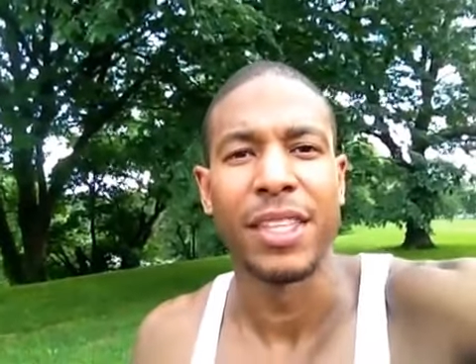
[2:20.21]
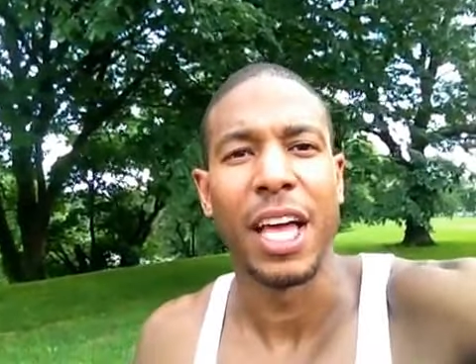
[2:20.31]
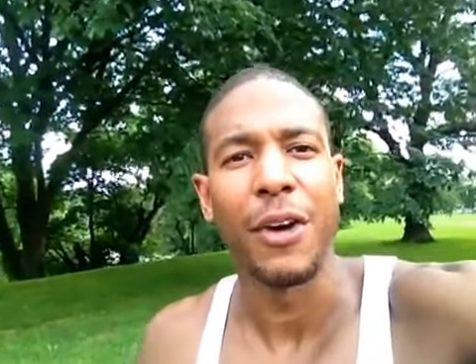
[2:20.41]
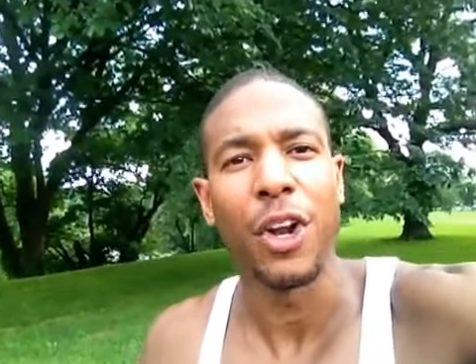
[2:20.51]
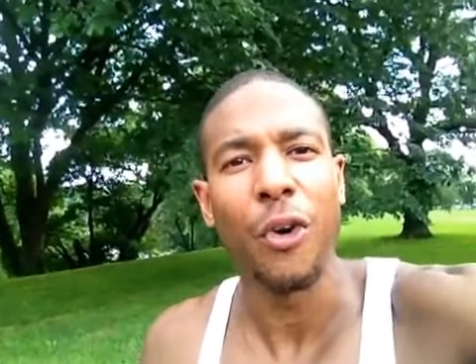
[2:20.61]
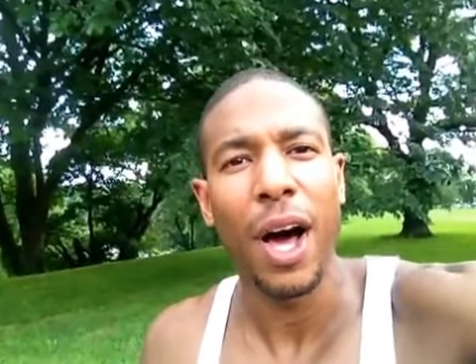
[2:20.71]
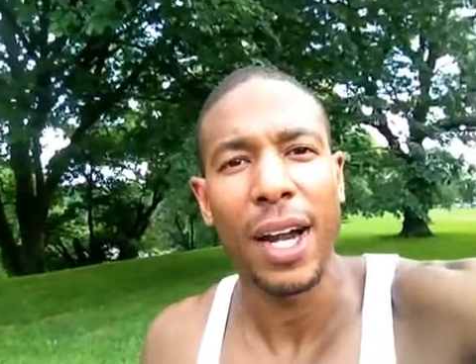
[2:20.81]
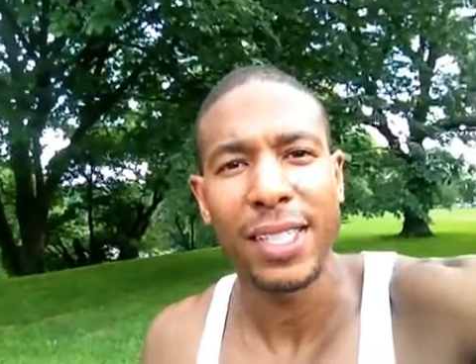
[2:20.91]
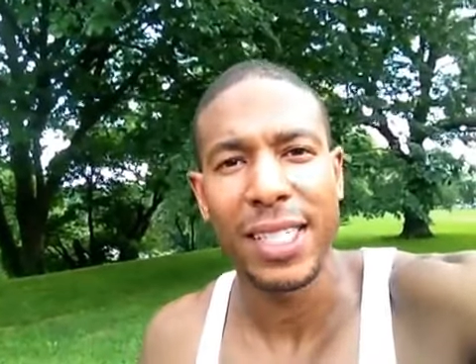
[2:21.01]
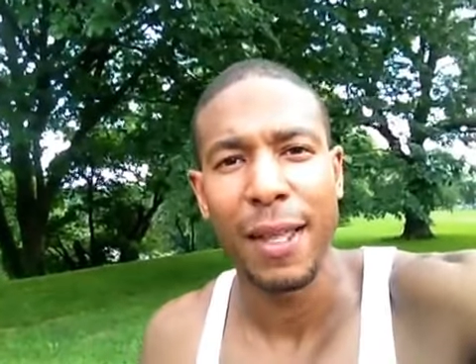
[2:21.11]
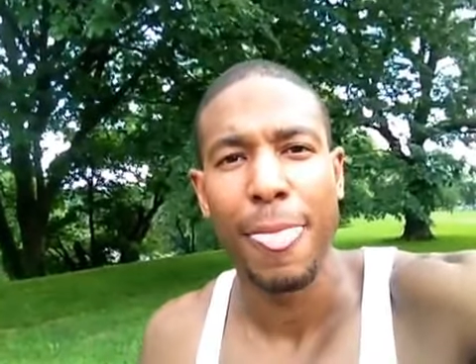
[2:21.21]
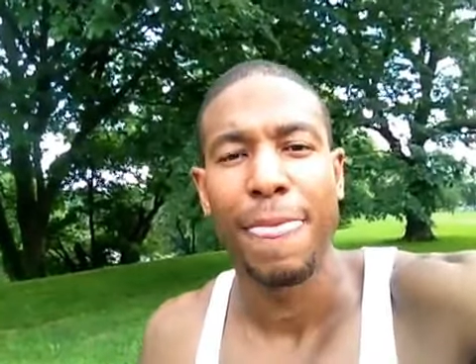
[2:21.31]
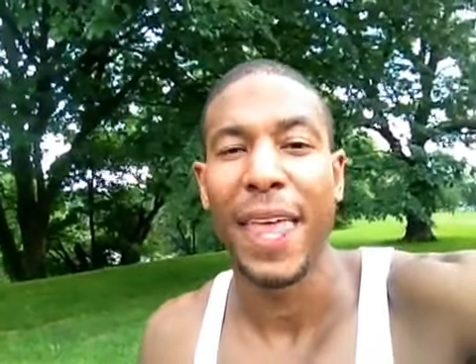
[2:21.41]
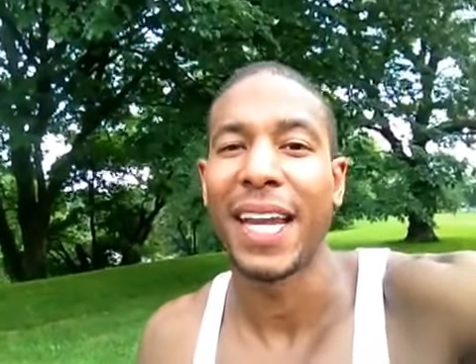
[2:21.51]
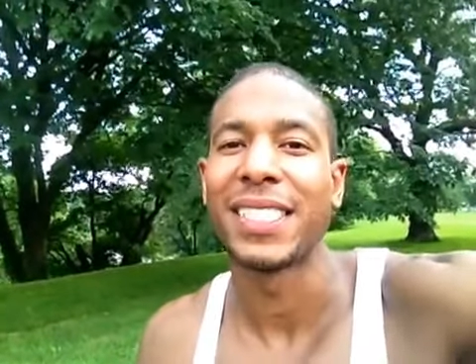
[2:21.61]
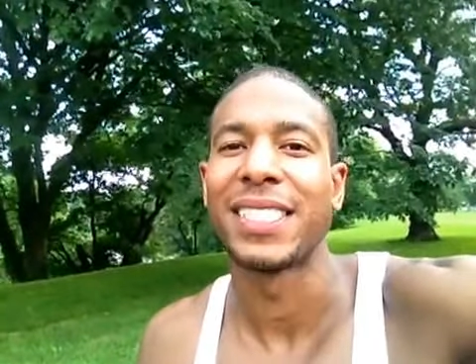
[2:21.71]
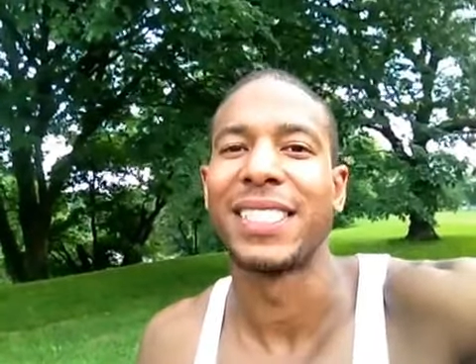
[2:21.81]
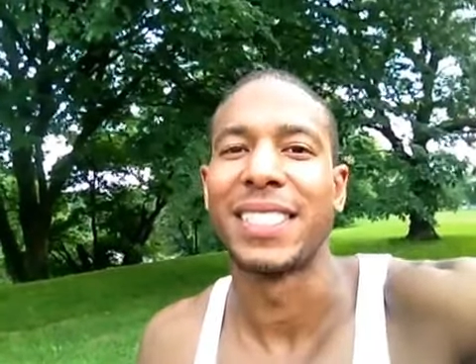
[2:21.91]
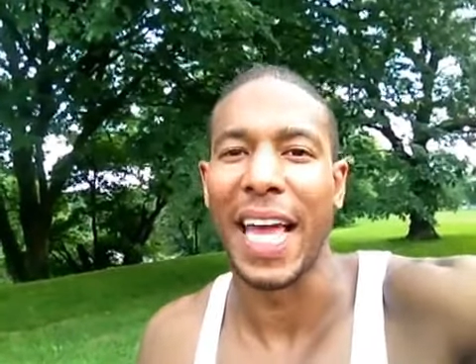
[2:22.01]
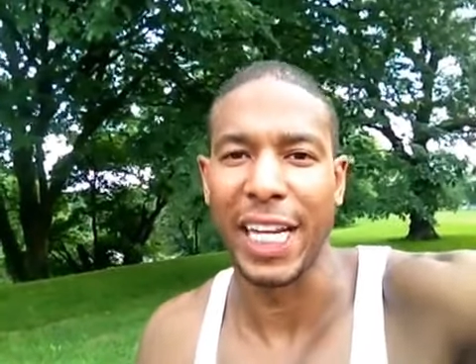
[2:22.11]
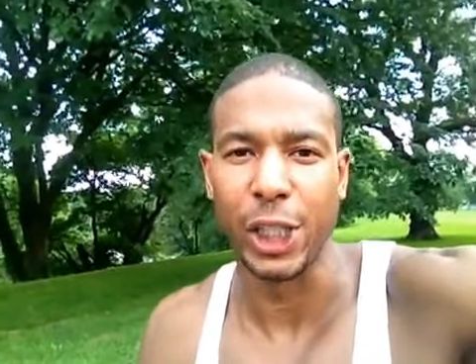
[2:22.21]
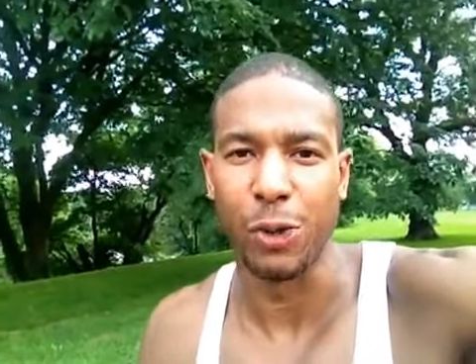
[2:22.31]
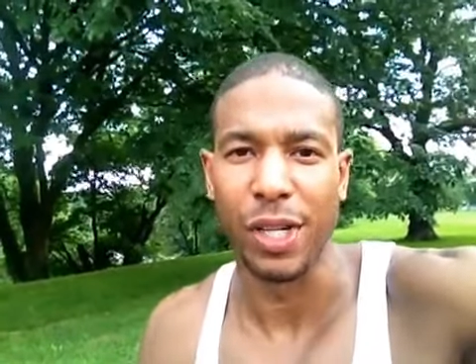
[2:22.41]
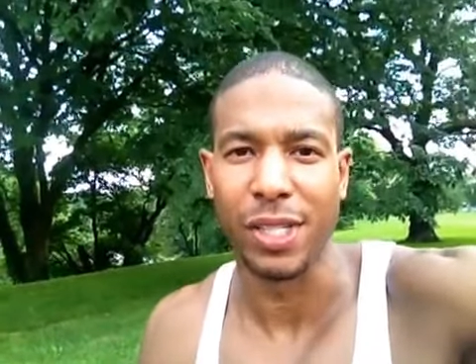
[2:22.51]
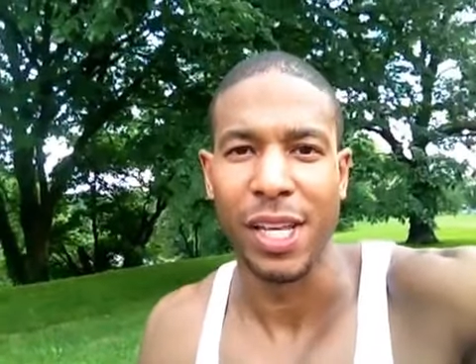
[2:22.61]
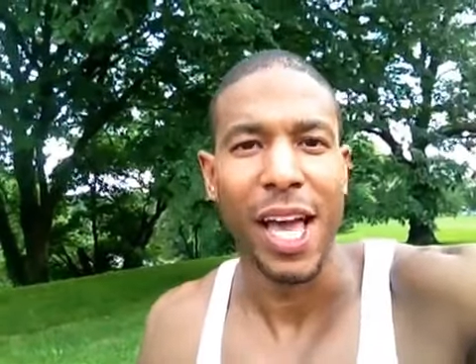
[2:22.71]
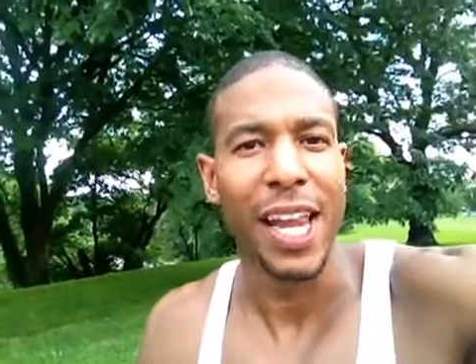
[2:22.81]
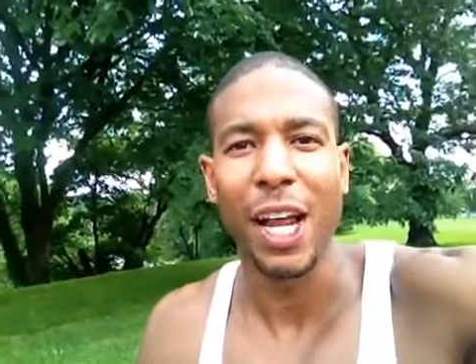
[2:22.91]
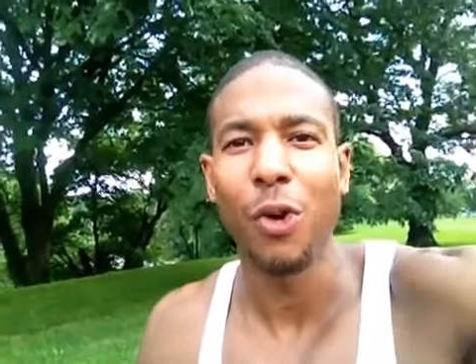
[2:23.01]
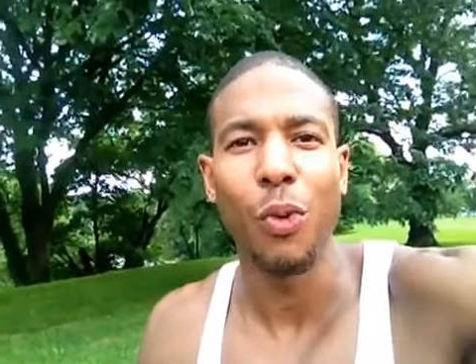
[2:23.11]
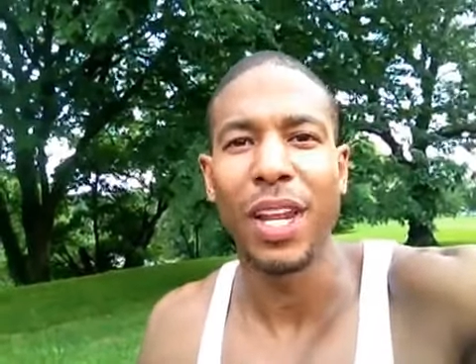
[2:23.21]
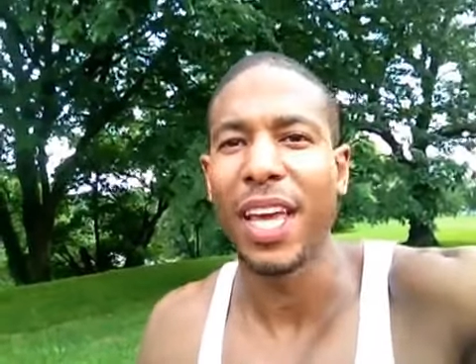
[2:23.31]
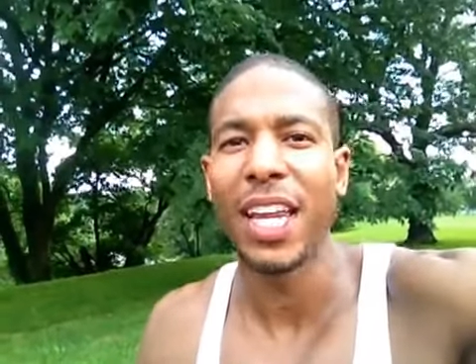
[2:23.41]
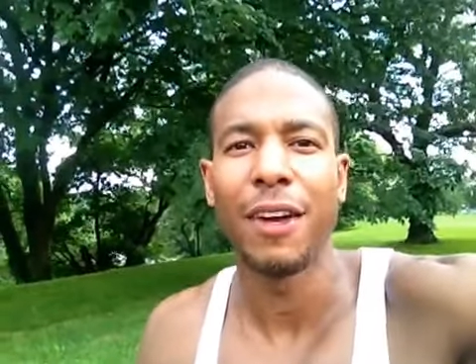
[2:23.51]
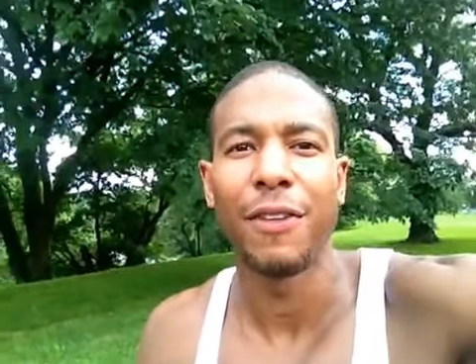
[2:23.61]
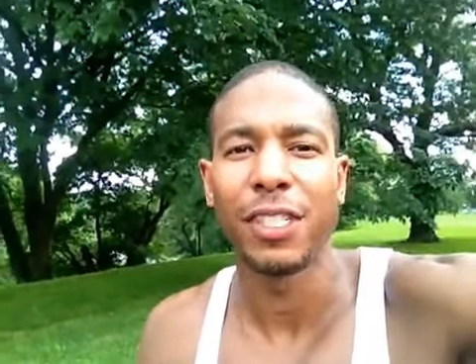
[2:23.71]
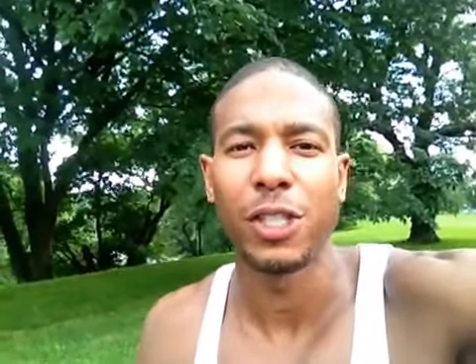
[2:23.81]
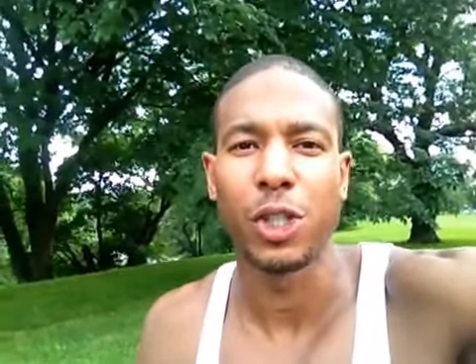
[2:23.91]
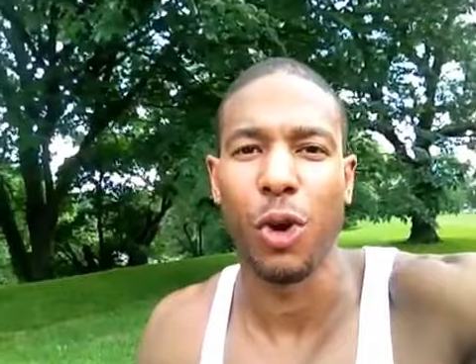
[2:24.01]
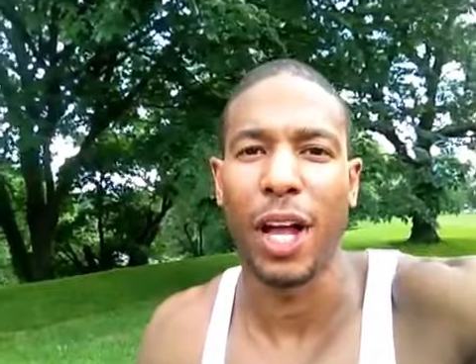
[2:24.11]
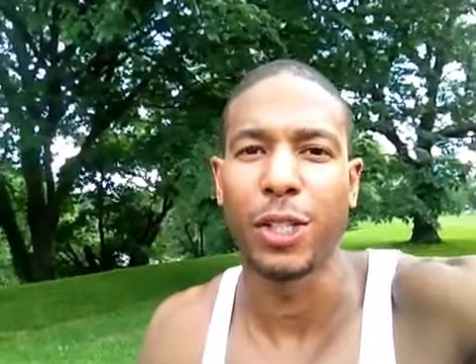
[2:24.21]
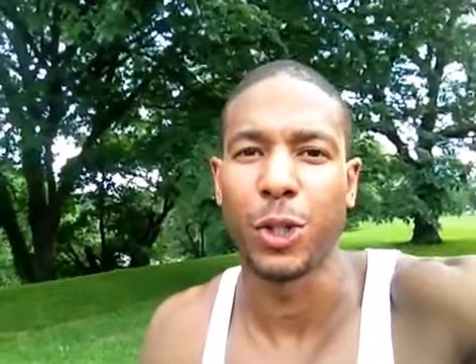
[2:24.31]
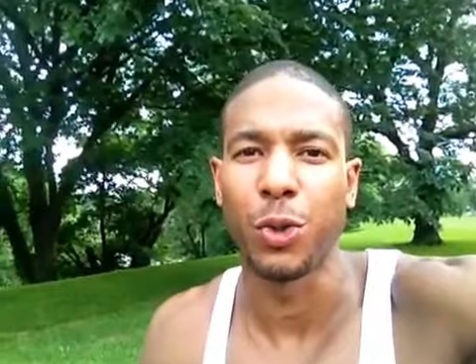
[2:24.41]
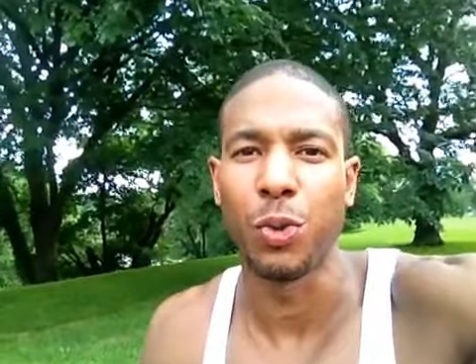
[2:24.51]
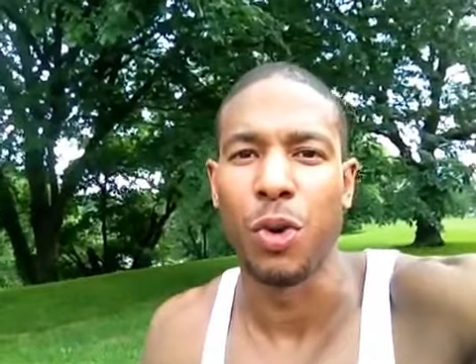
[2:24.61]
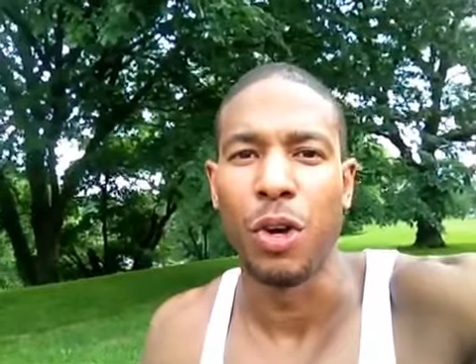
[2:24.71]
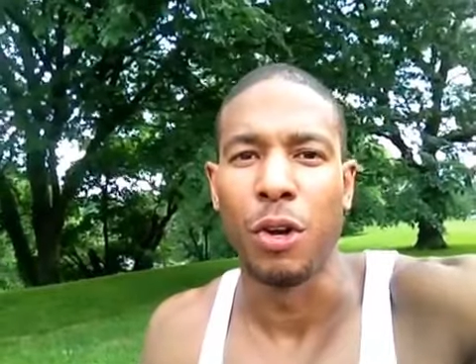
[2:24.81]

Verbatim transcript: Now, in all honesty, that is dangerous. And I don't want any of us to try to